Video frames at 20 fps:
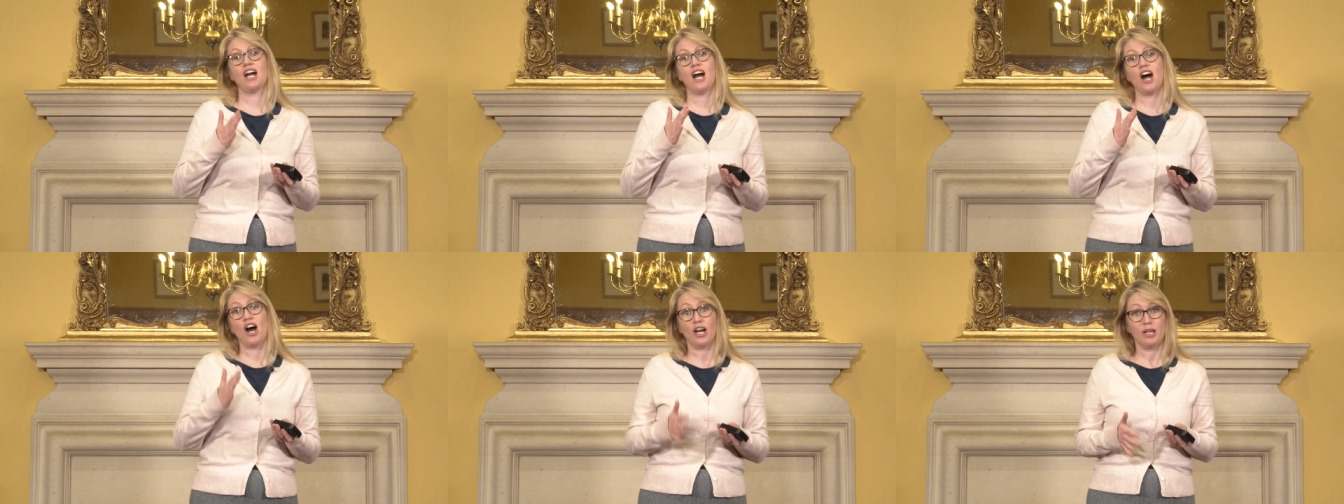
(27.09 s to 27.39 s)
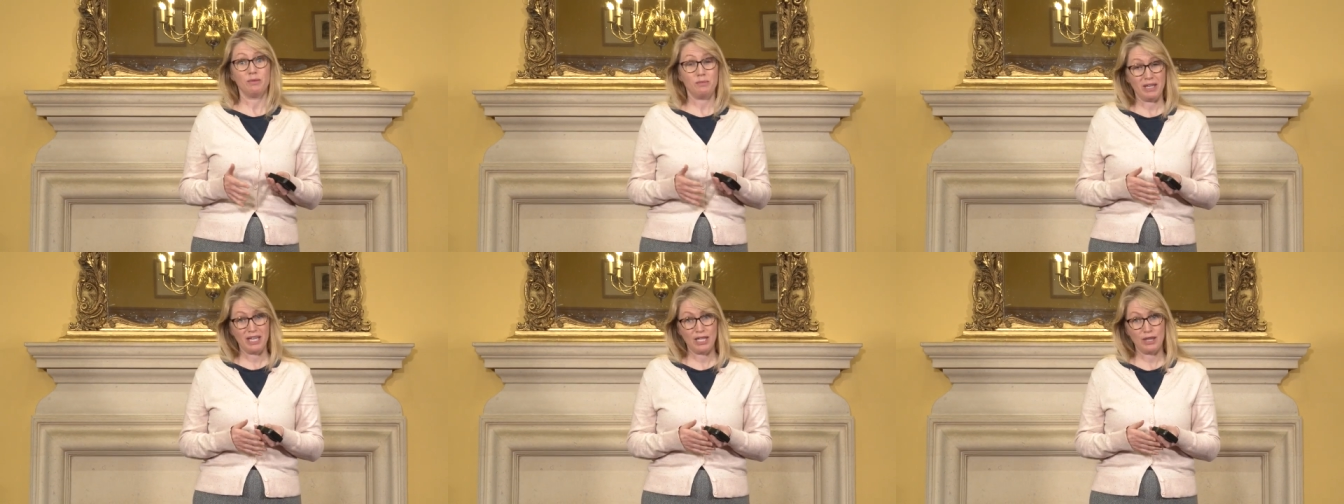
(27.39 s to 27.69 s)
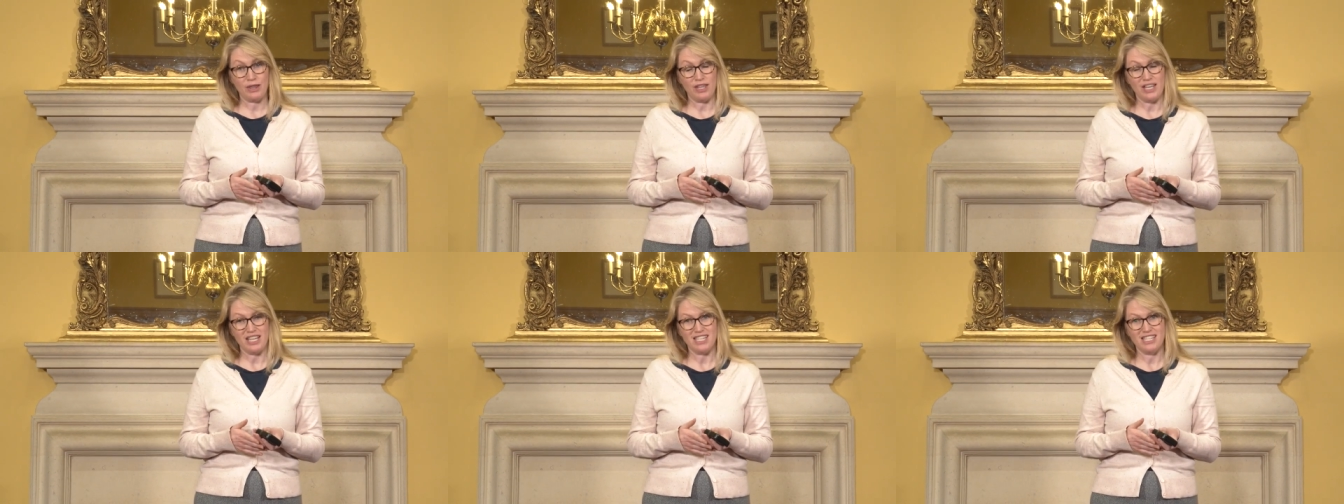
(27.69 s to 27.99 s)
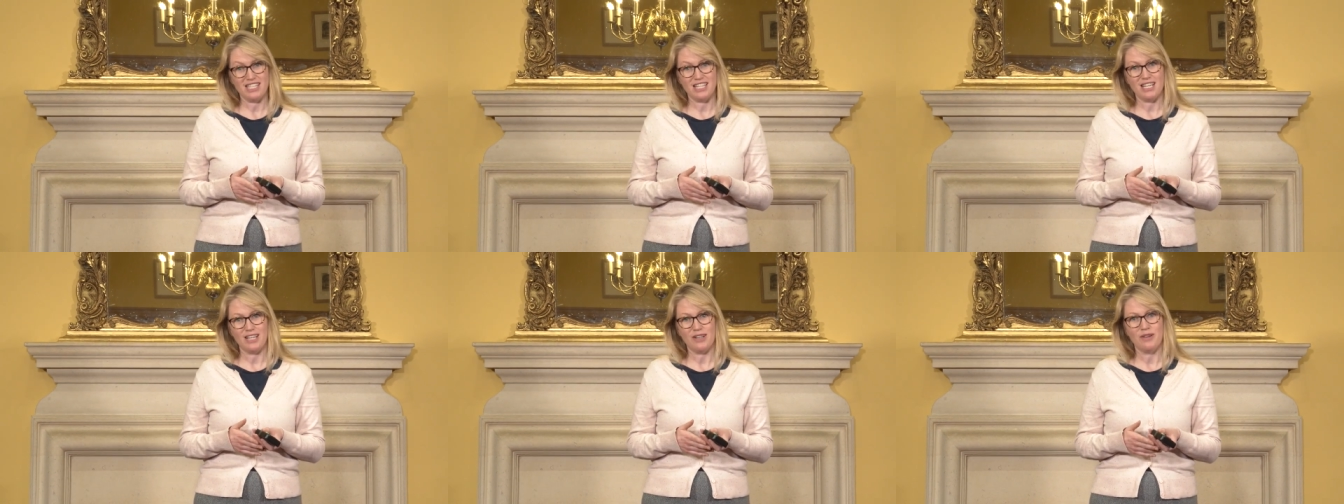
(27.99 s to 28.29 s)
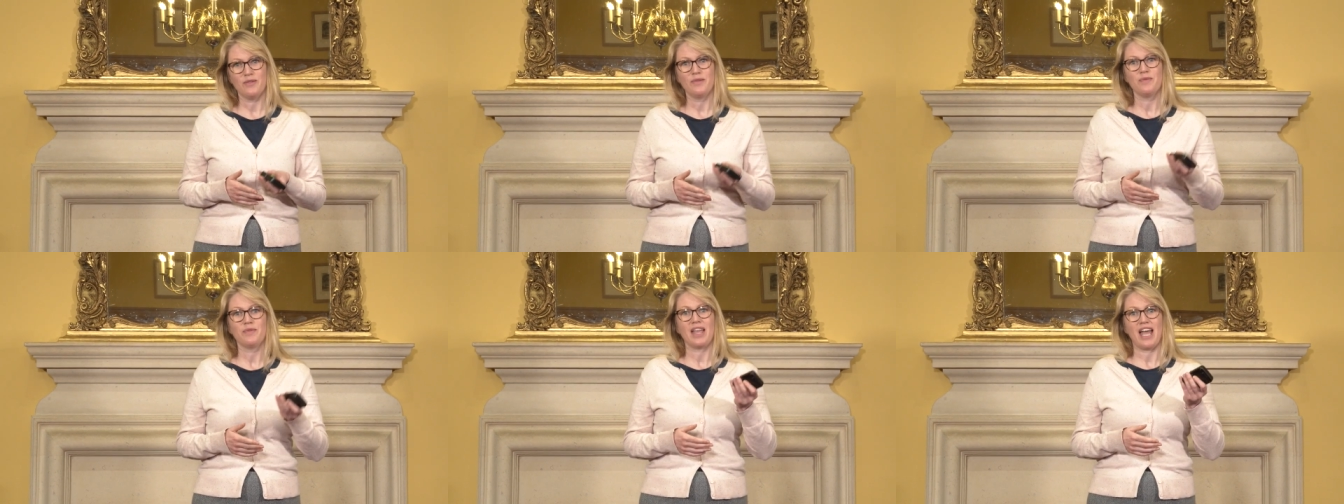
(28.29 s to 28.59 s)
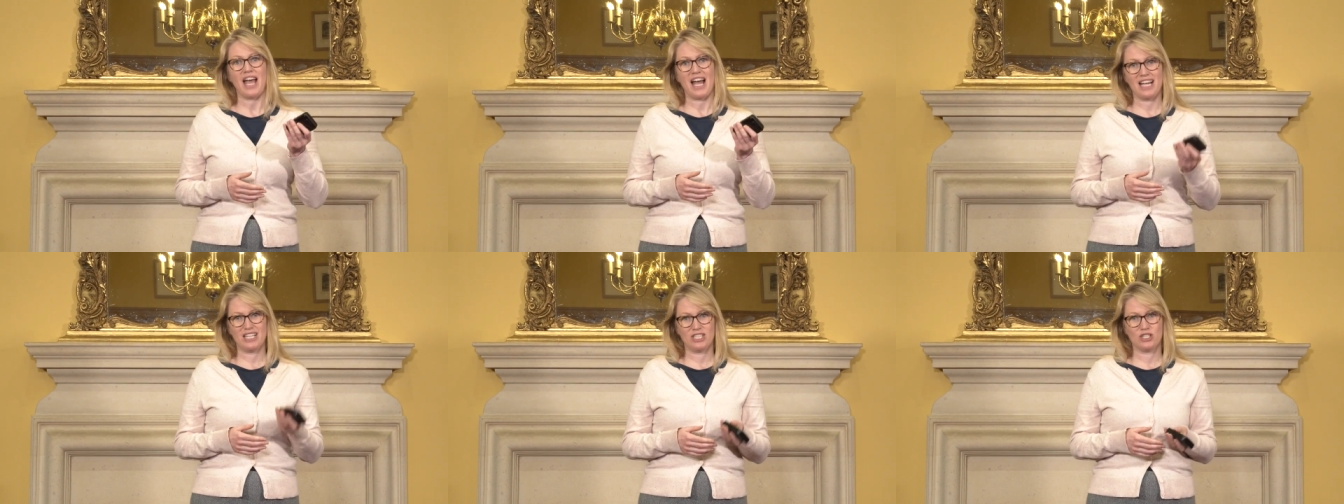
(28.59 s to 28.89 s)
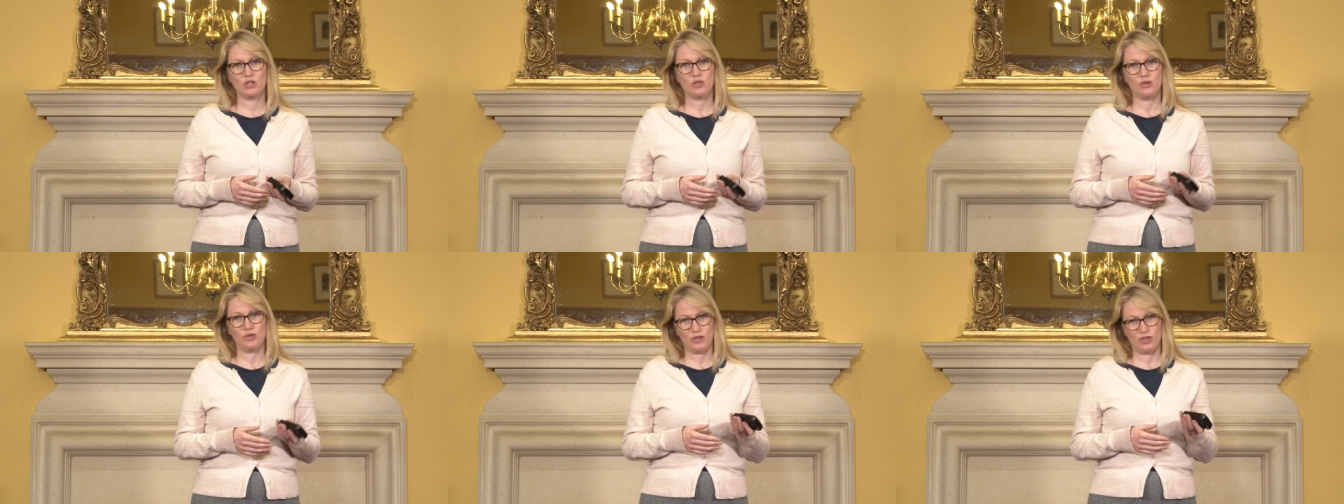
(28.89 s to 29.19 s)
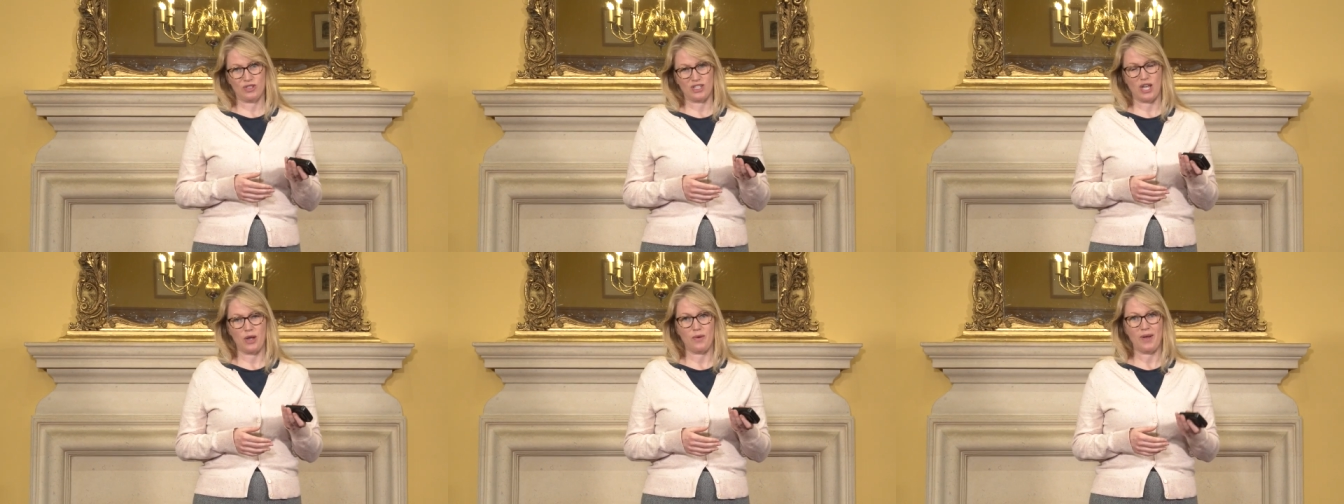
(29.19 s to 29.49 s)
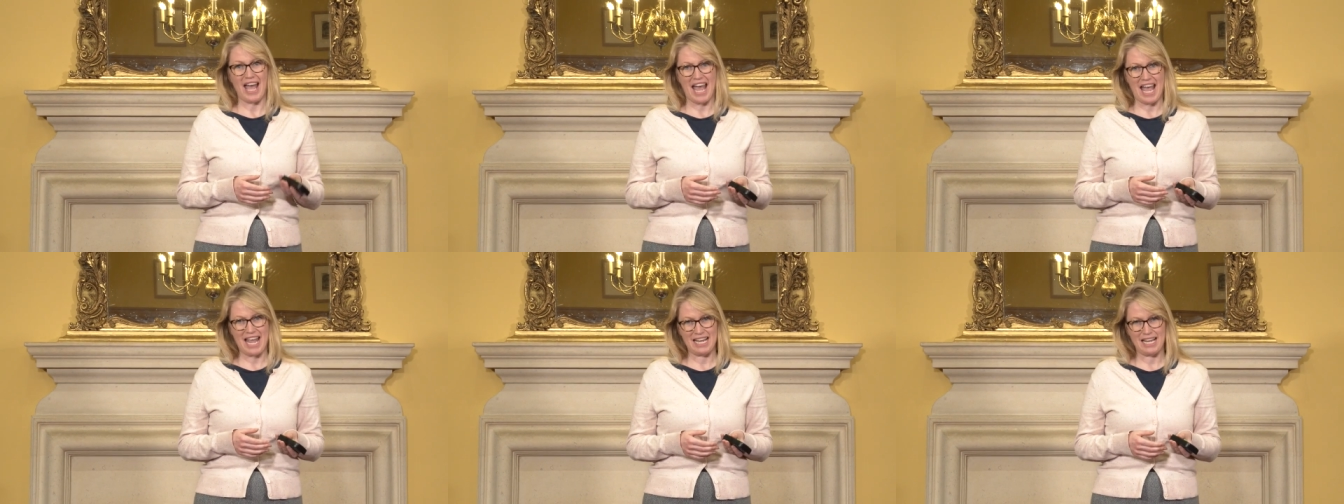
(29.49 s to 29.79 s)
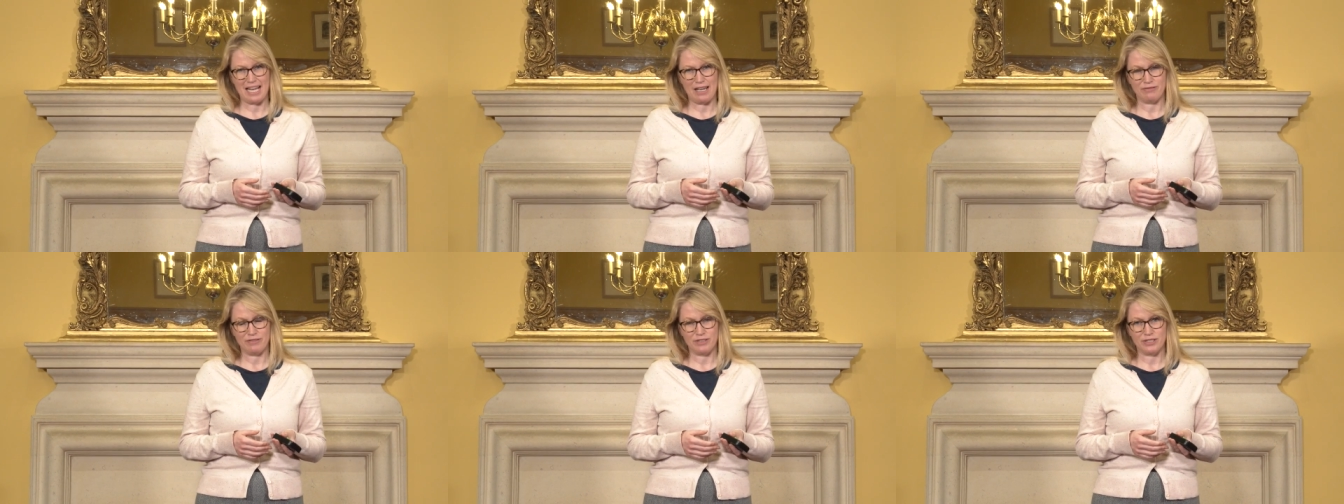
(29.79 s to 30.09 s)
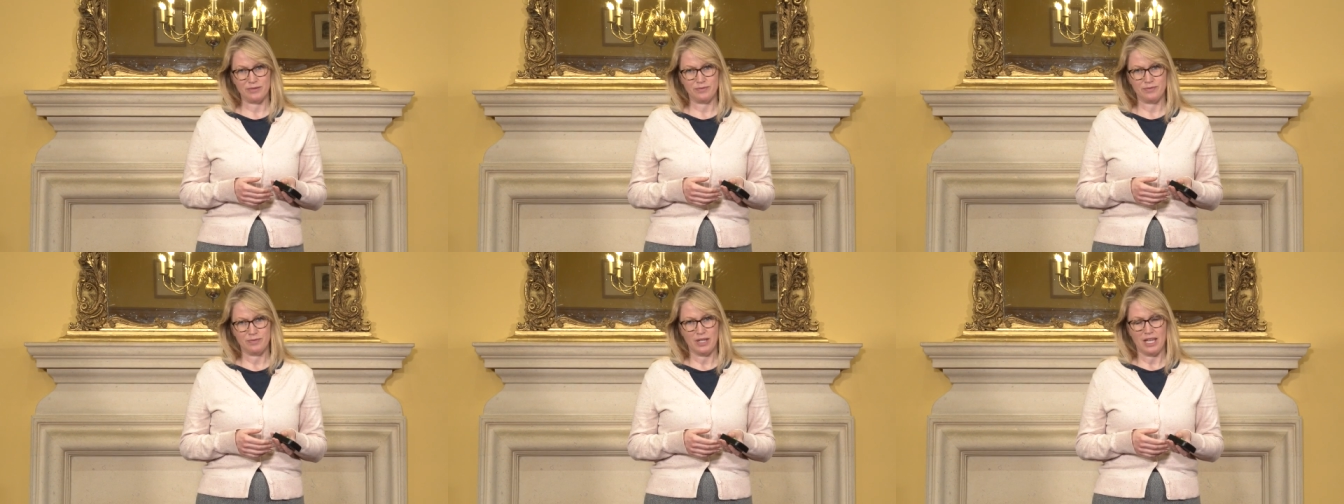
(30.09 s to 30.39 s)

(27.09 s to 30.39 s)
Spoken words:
IB theatre and also A-level.